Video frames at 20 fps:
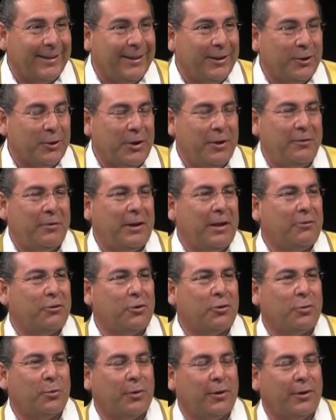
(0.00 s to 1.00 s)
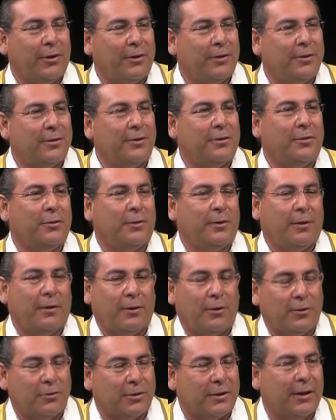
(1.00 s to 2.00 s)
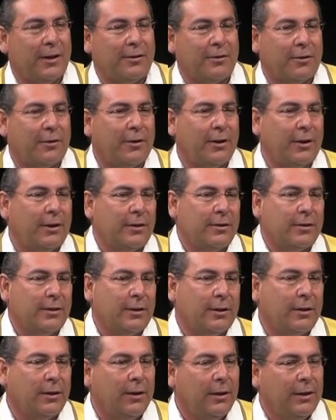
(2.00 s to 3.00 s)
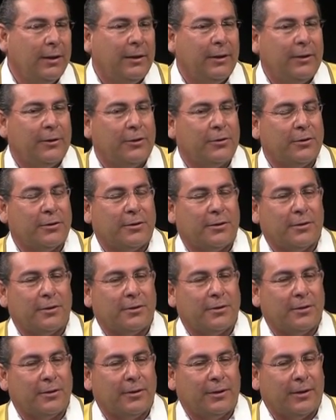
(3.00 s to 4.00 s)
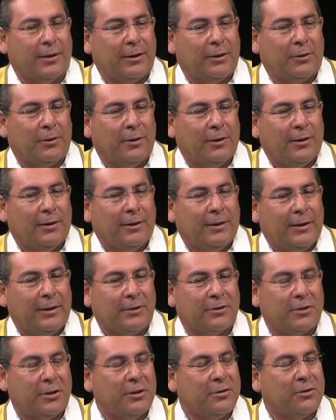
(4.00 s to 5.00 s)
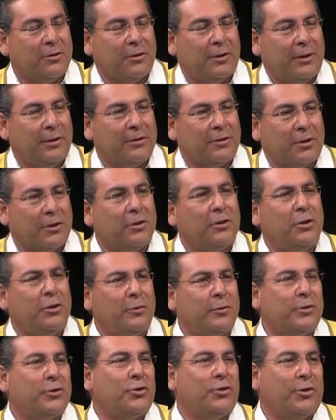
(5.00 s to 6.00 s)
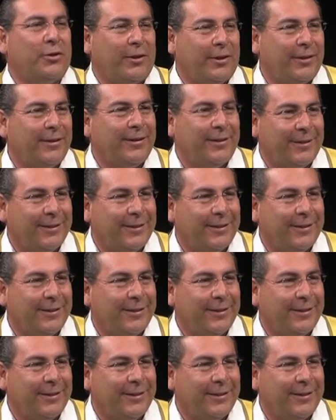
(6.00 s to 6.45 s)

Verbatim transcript: You know, even after twenty years of doing those kinds of things, uh, there's, there's, yeah, it's, it's a, it's a continuous journey.